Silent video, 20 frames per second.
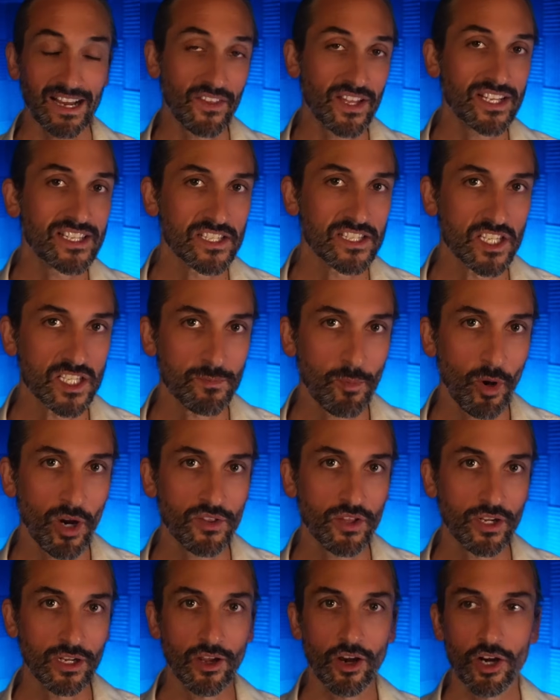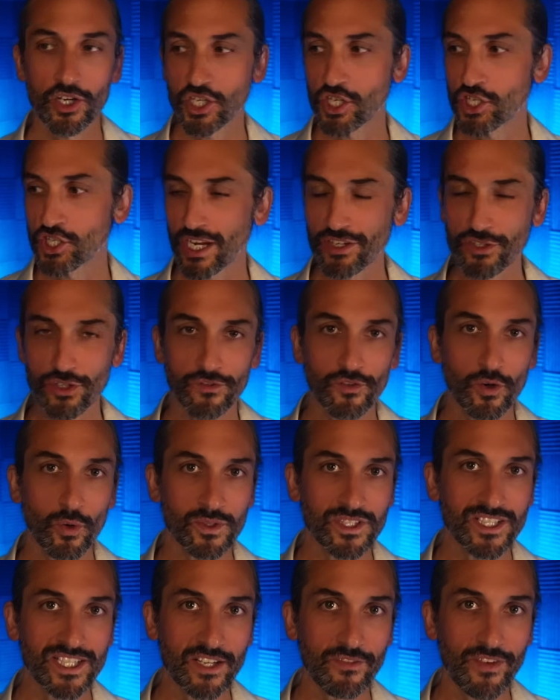And this is despite the largest schedule of
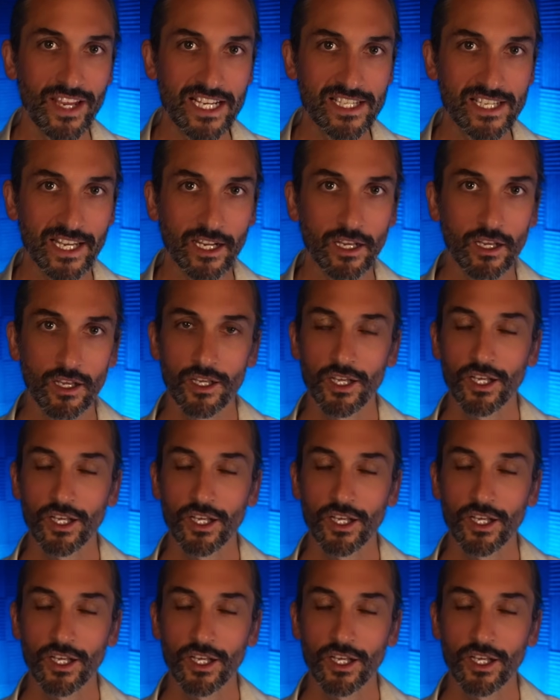quantitative easing